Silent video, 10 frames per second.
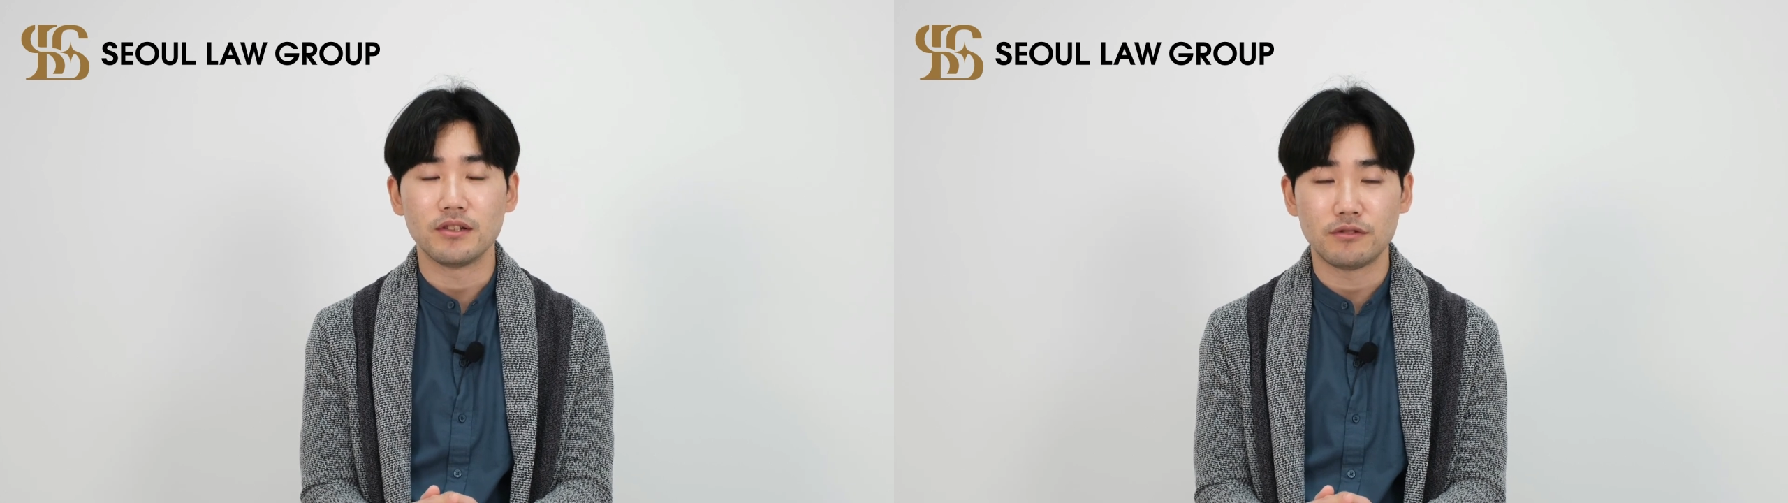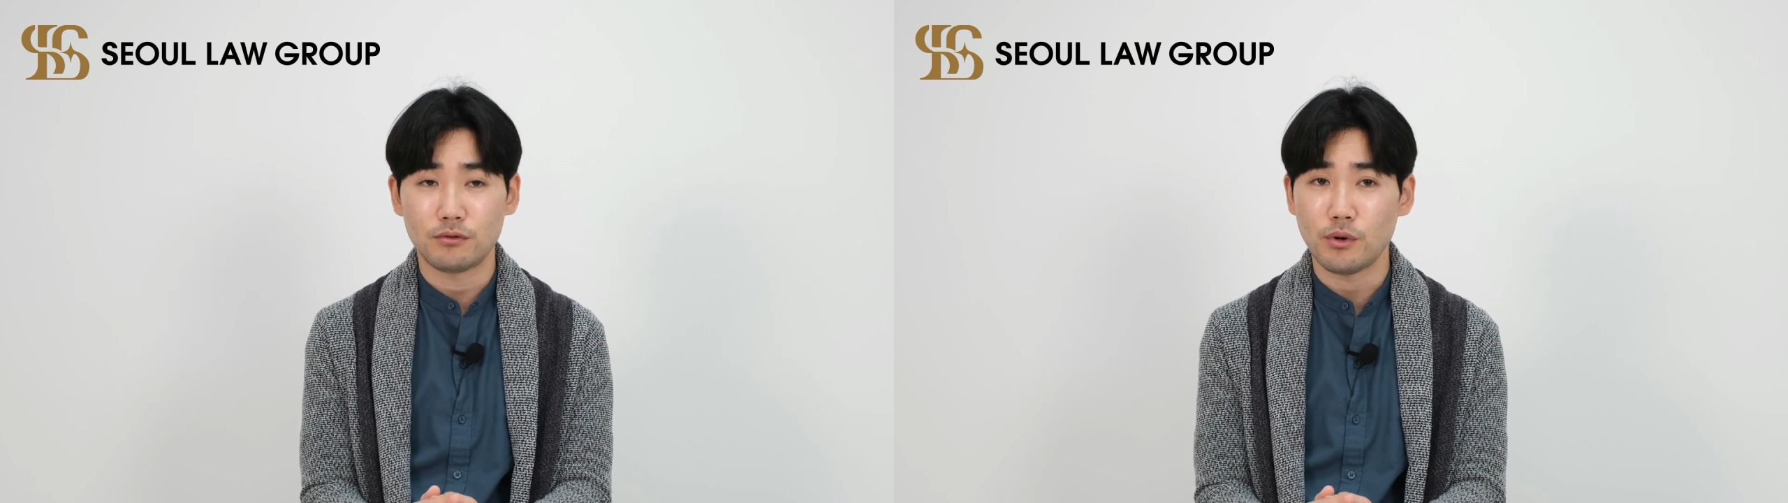
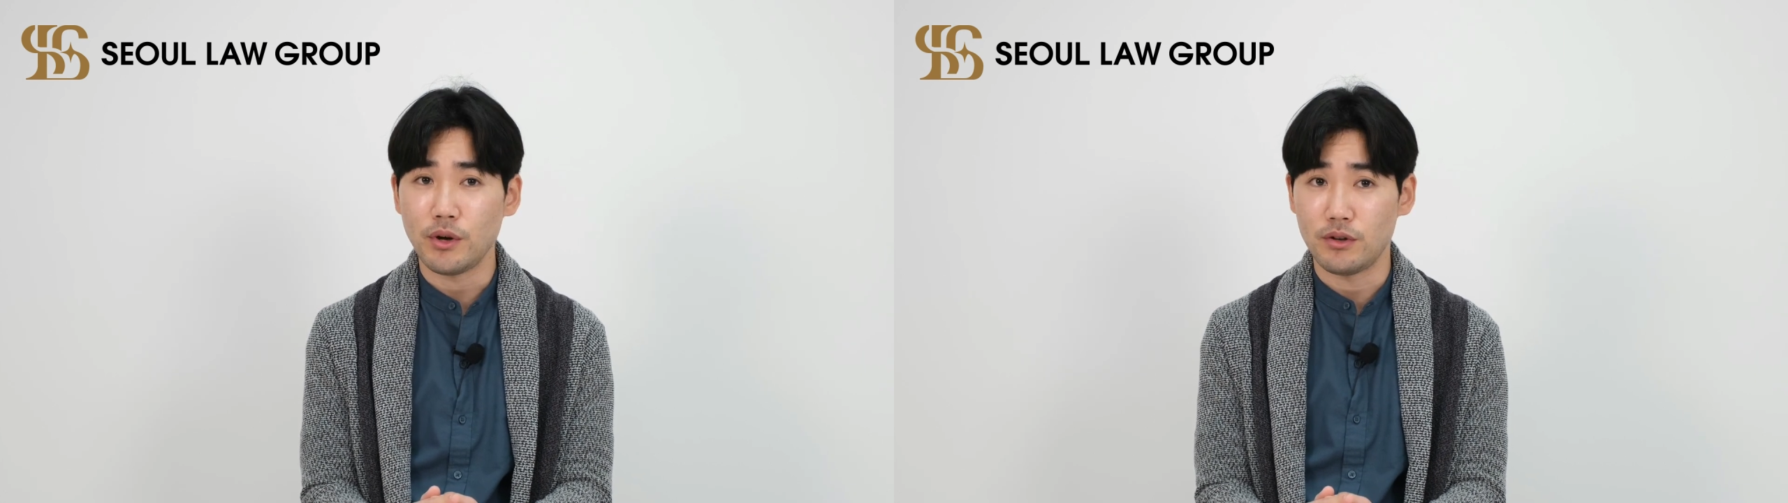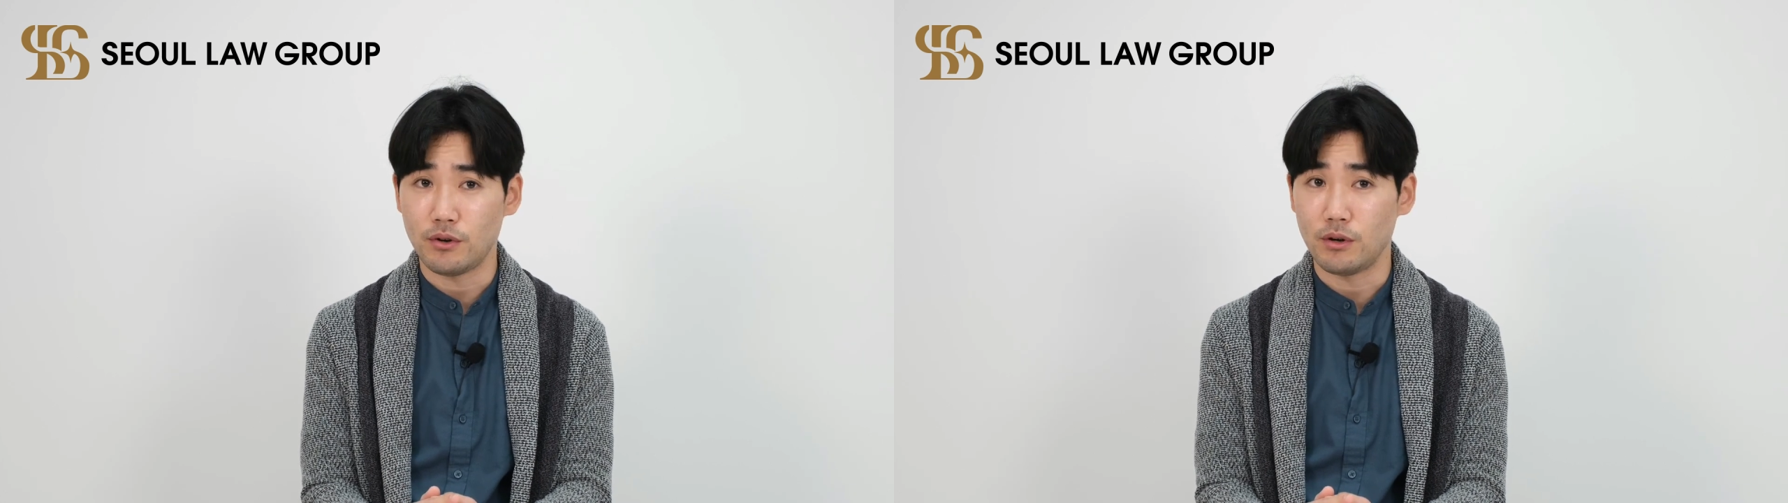
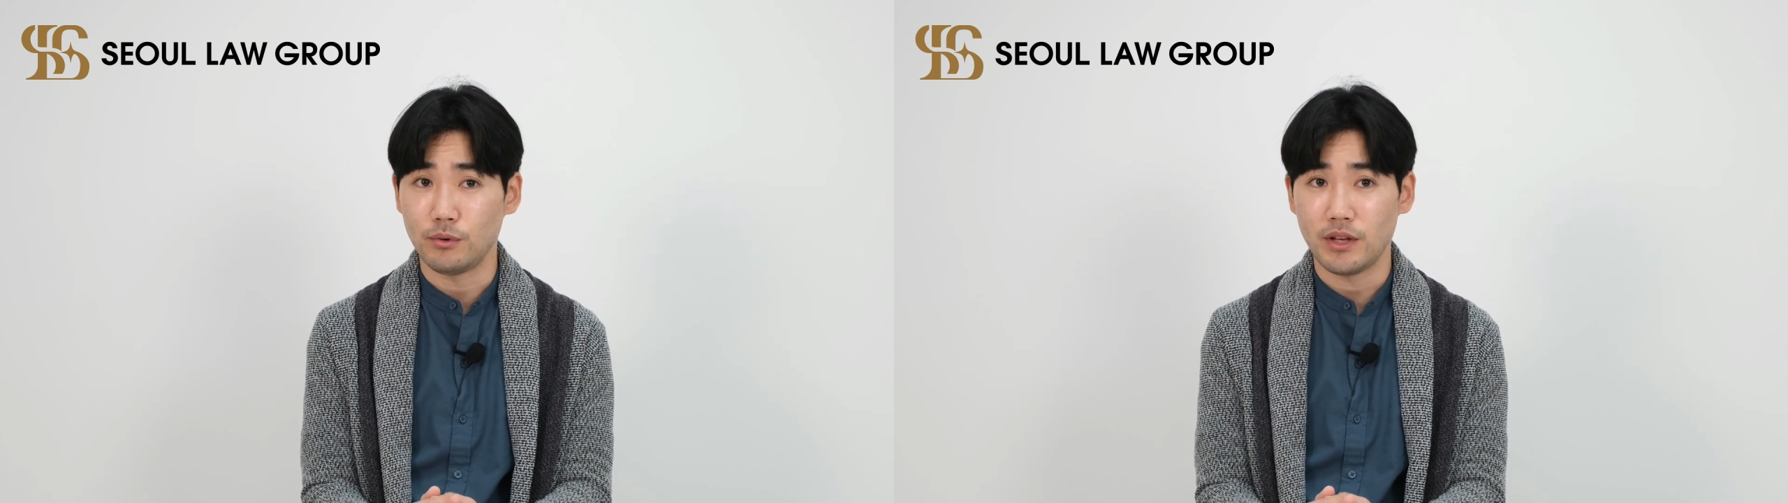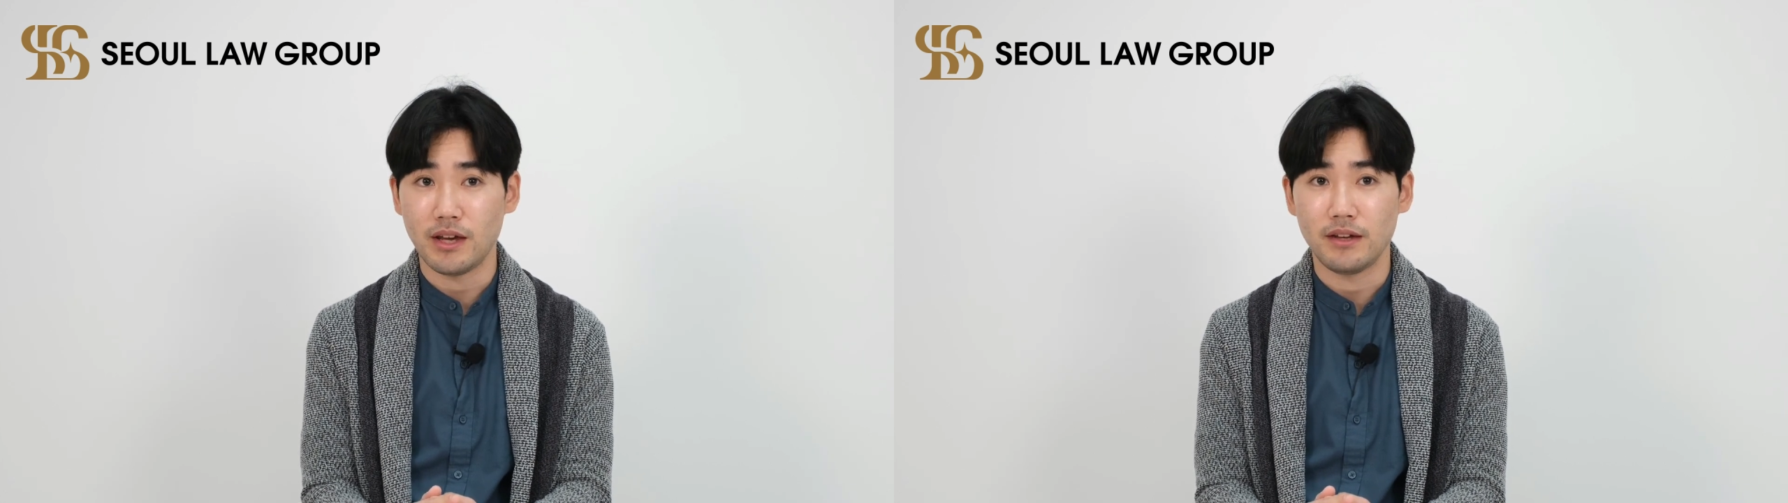destroying your
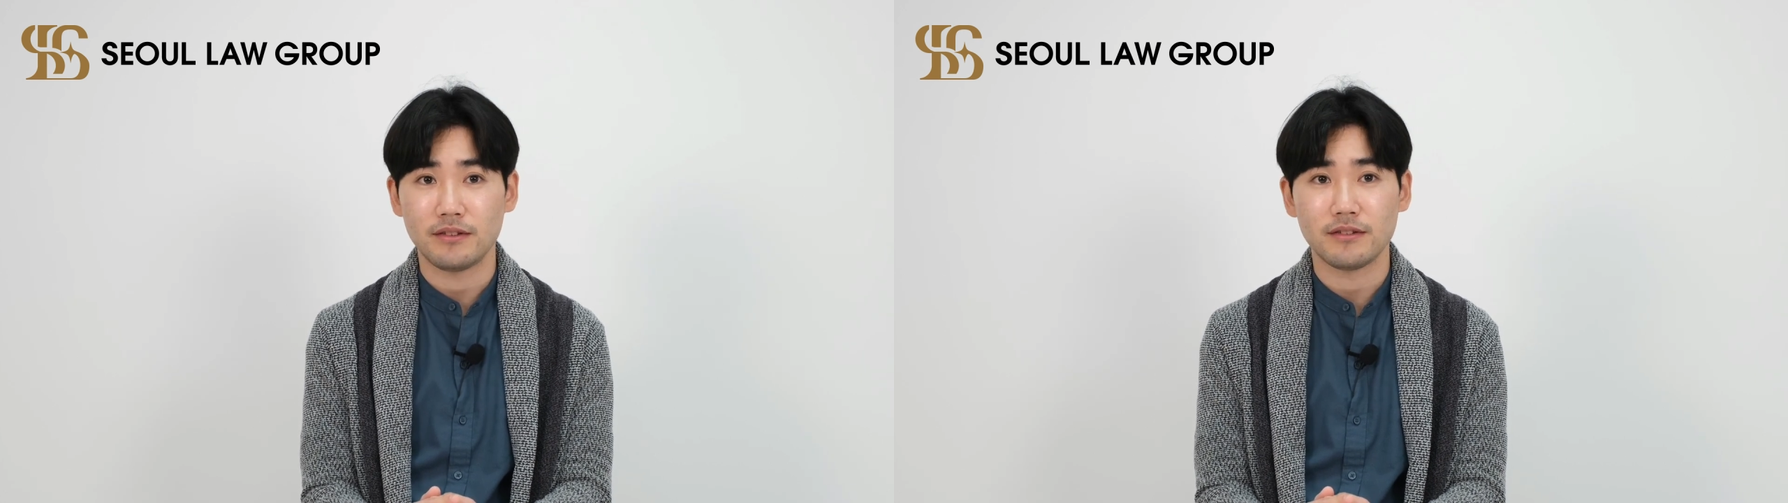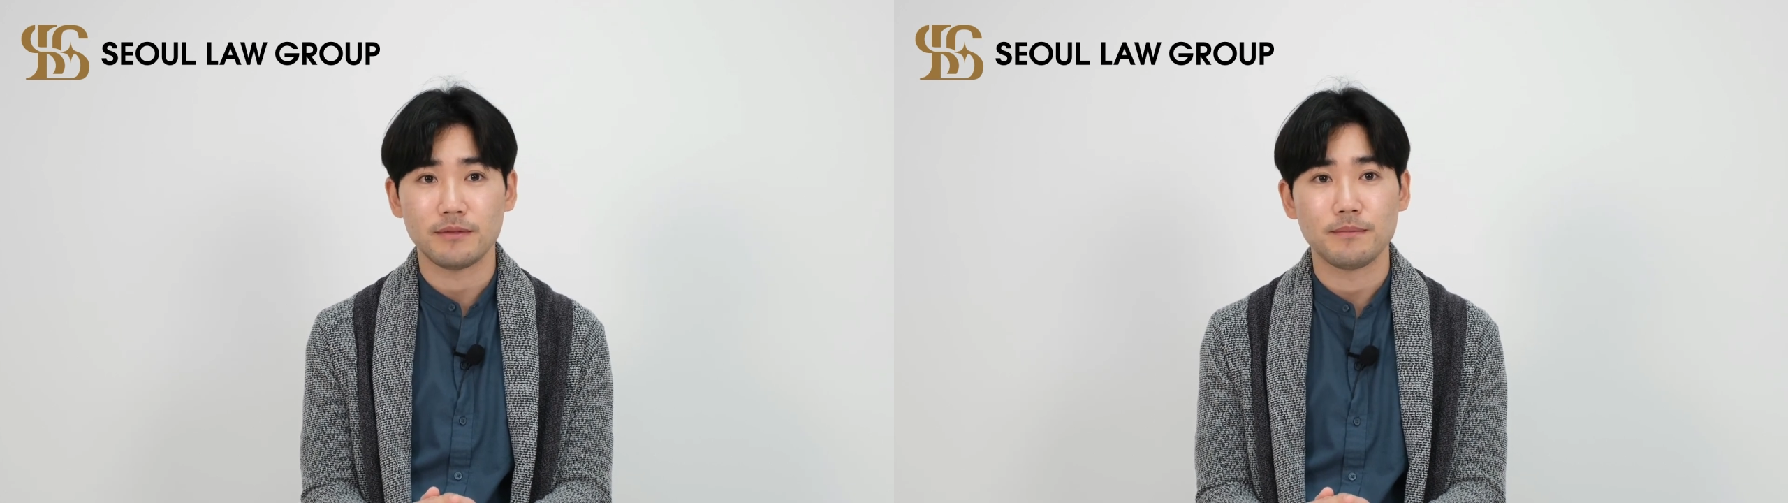own
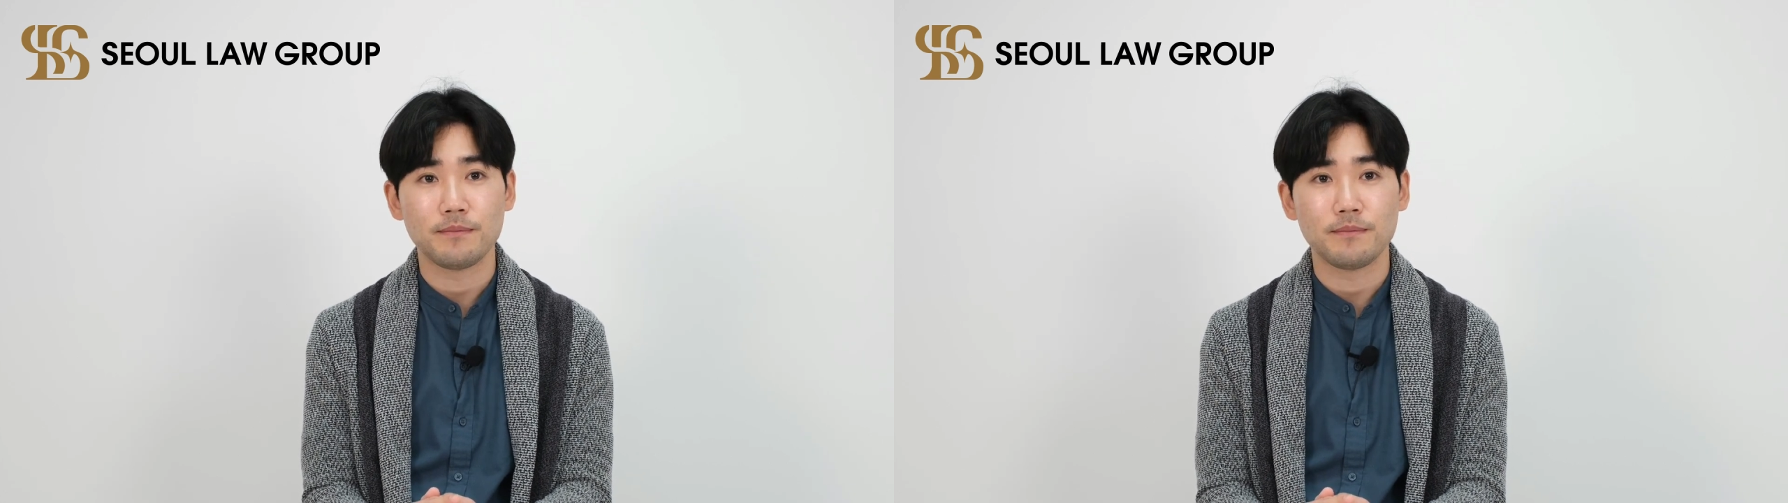case.